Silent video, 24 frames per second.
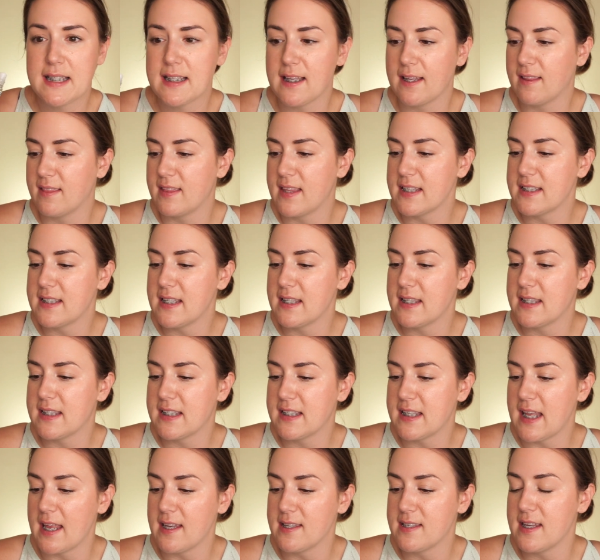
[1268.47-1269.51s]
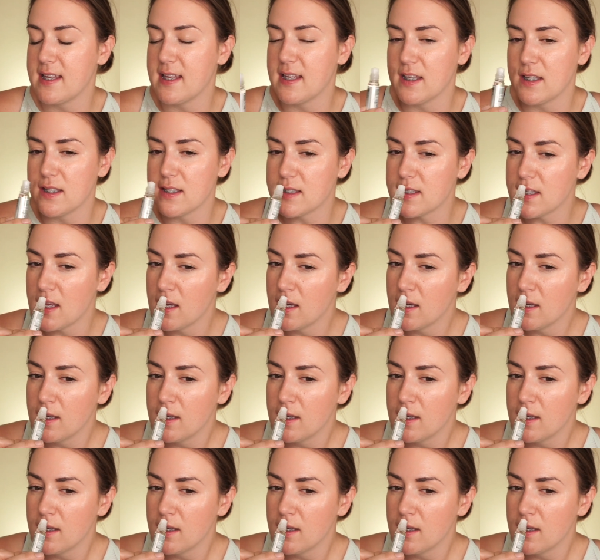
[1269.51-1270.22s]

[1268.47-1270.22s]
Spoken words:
Like this scent is